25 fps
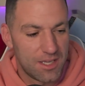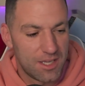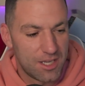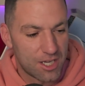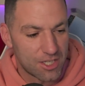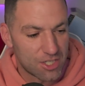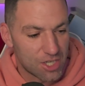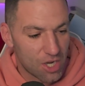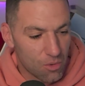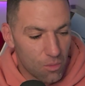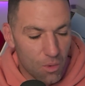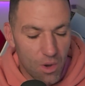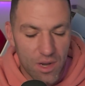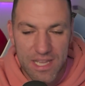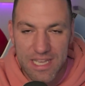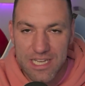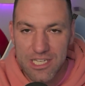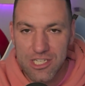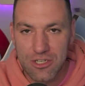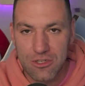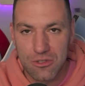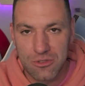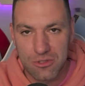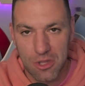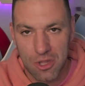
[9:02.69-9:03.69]
I don't want
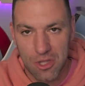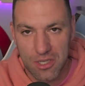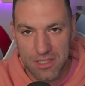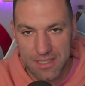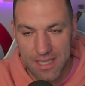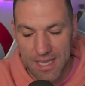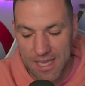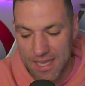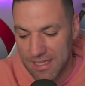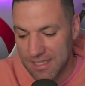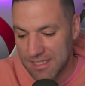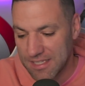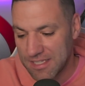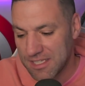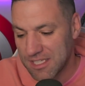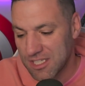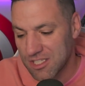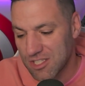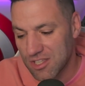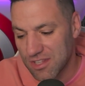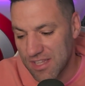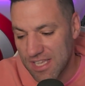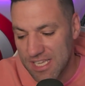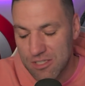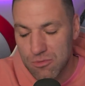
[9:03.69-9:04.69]
issues like that.
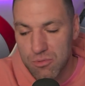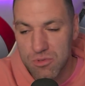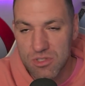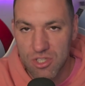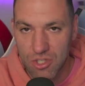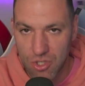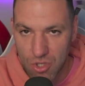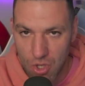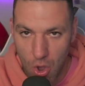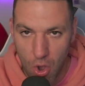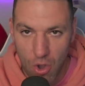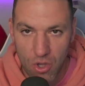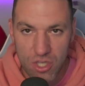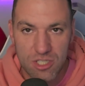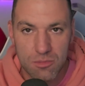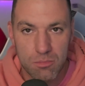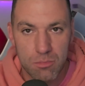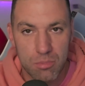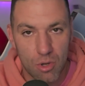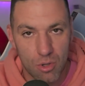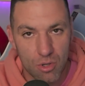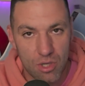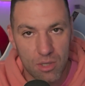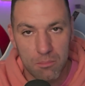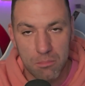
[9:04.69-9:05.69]
So this was a nice
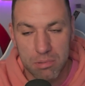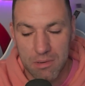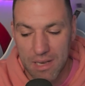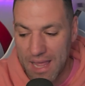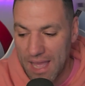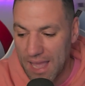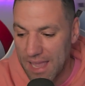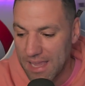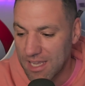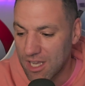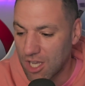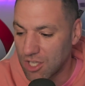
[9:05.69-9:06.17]
plug and play.